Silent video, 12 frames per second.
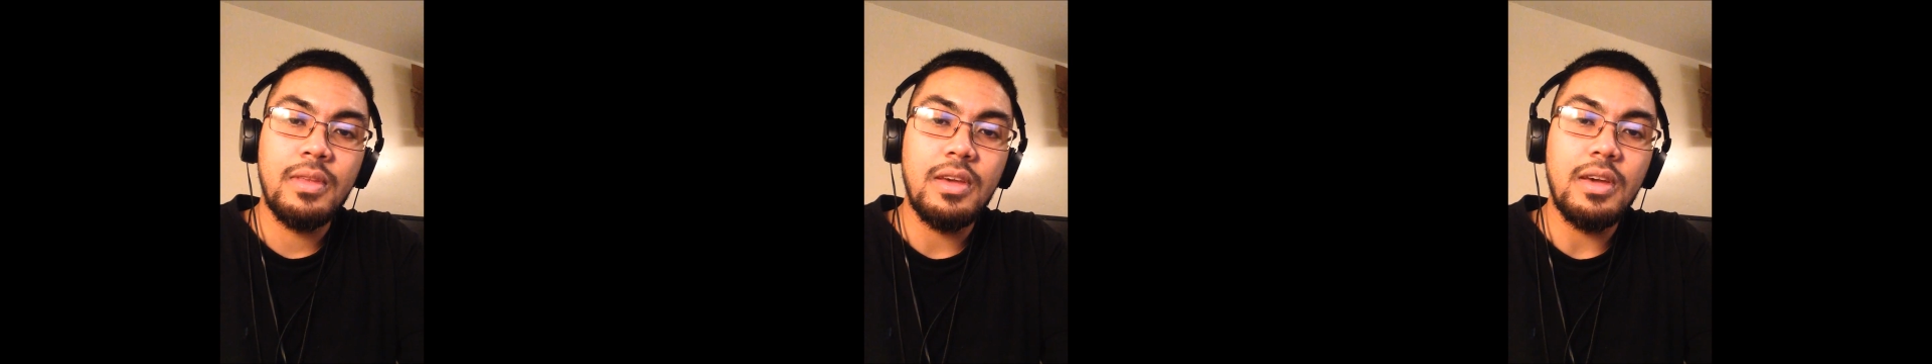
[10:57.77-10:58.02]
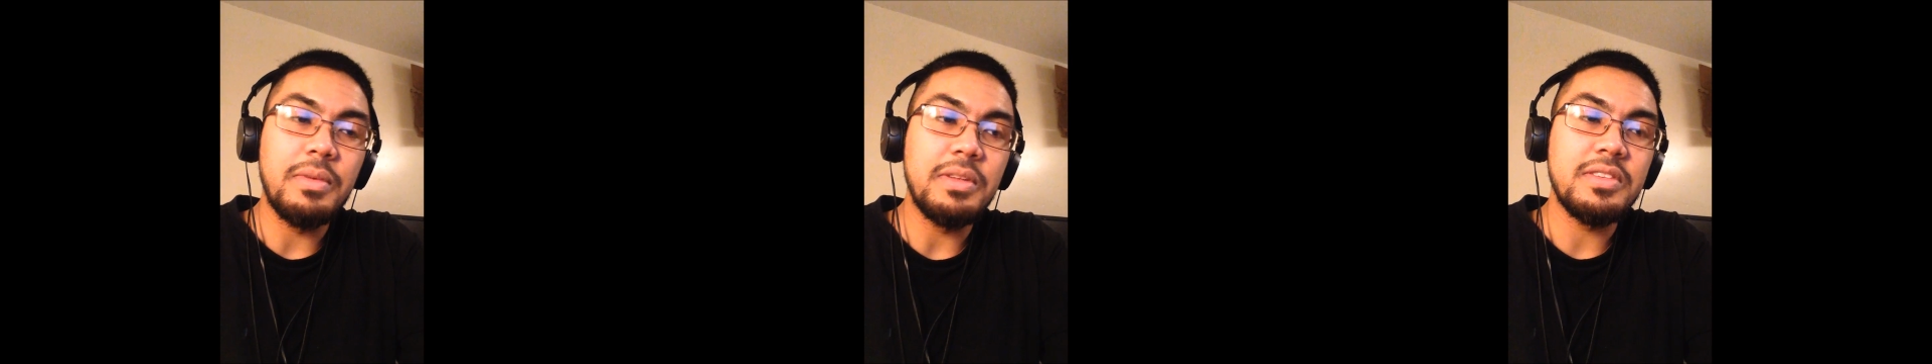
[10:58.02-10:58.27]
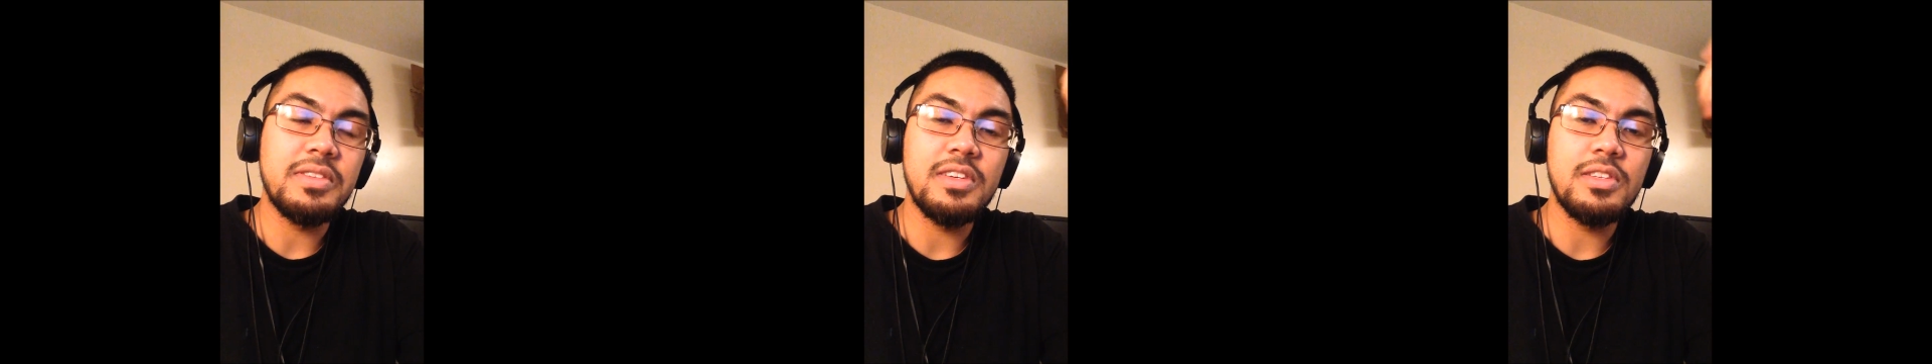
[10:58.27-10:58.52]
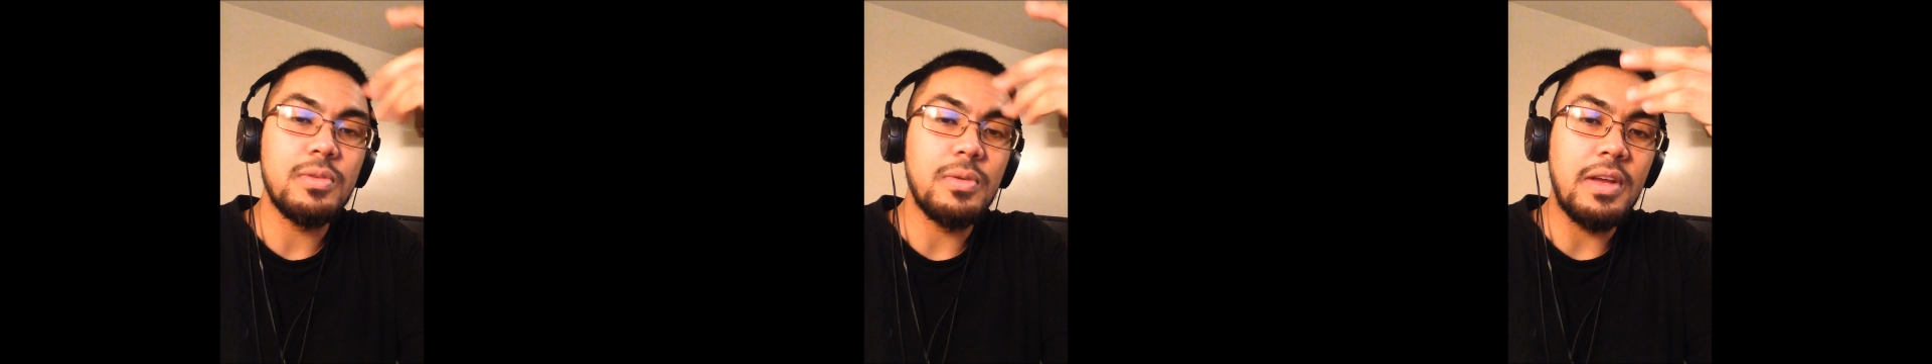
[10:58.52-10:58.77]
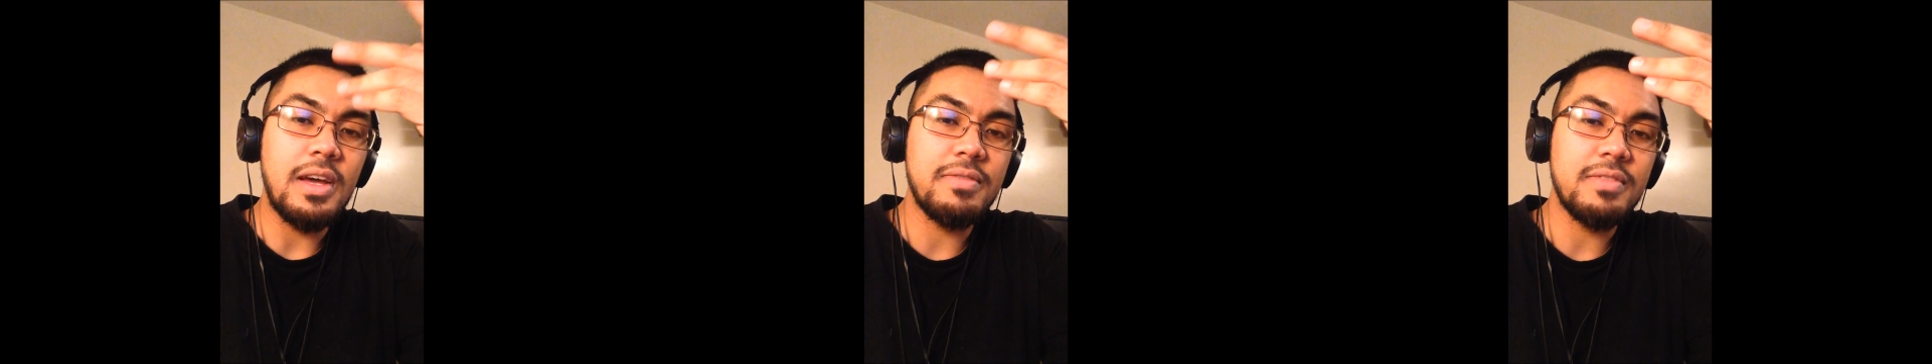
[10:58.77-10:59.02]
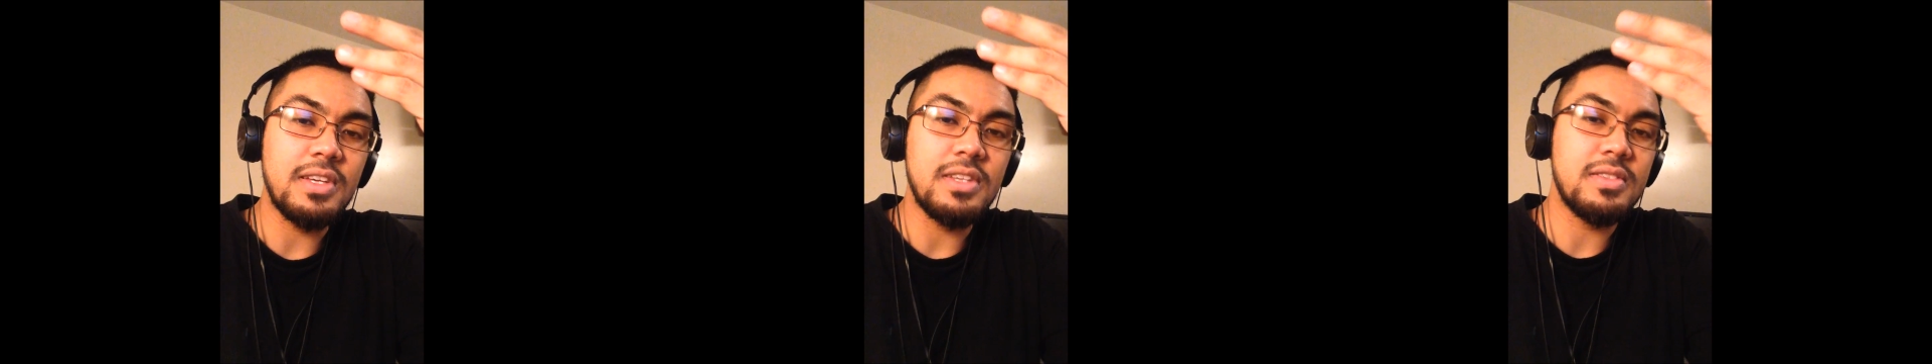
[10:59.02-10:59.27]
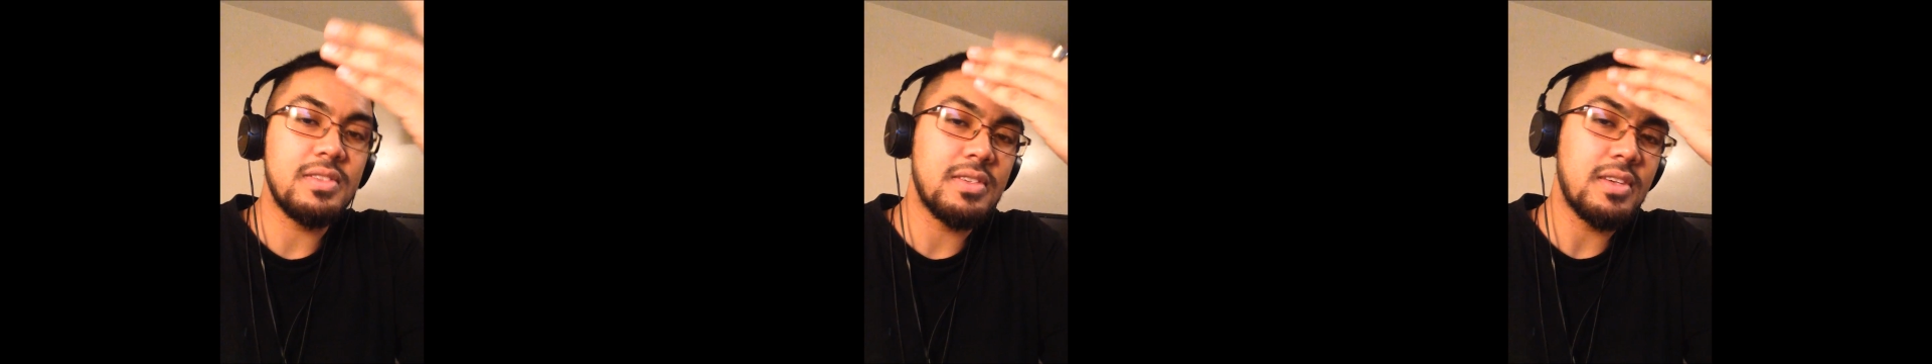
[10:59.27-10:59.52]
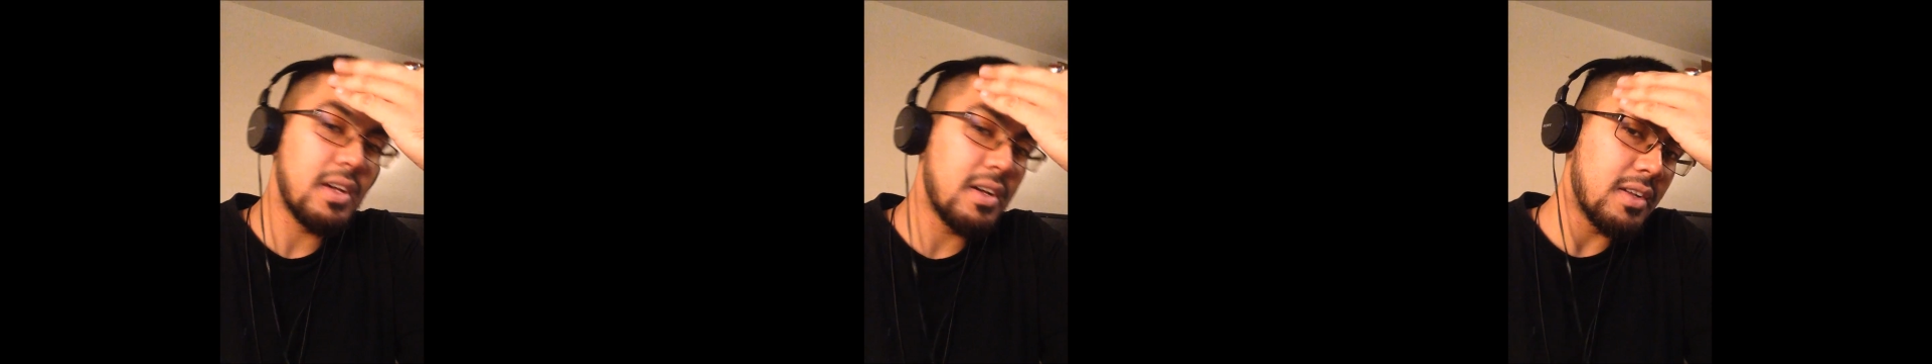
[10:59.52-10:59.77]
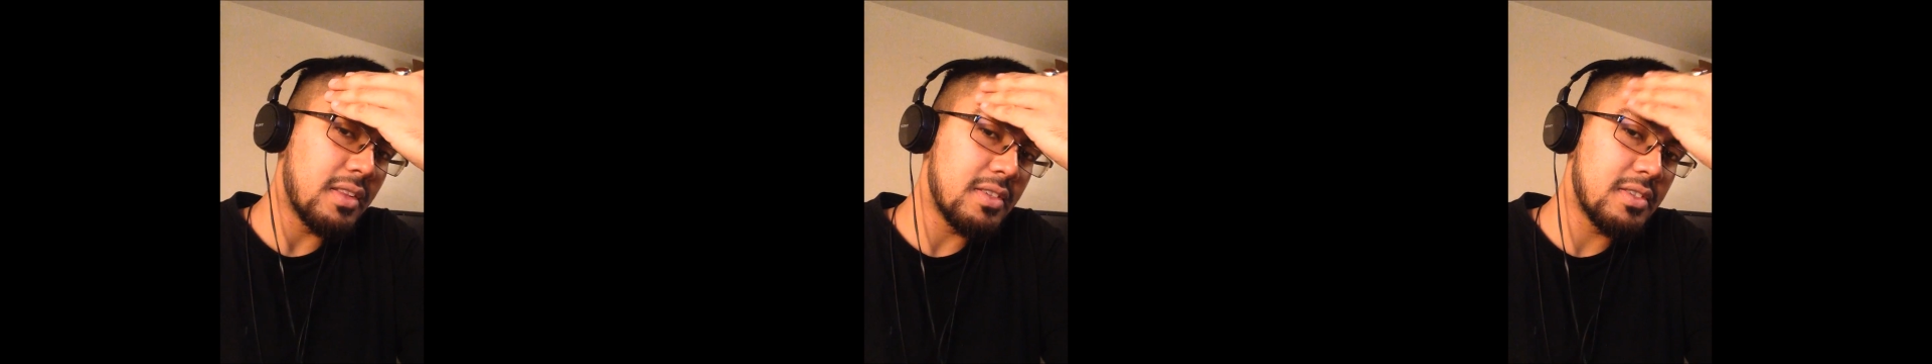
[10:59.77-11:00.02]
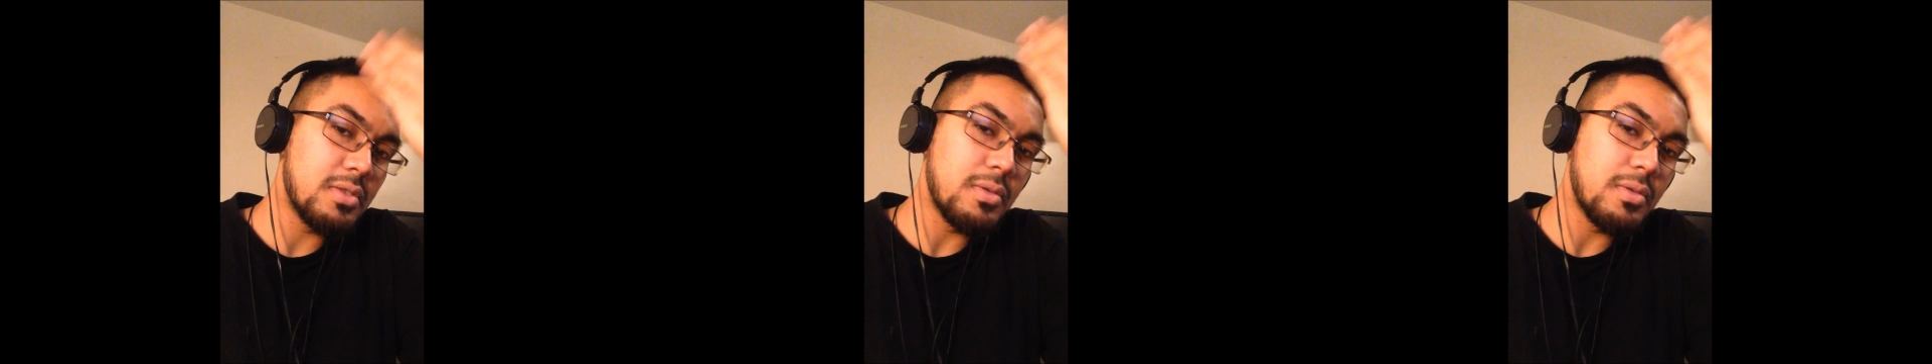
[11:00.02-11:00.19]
I meant to say 2.5 days. I cut this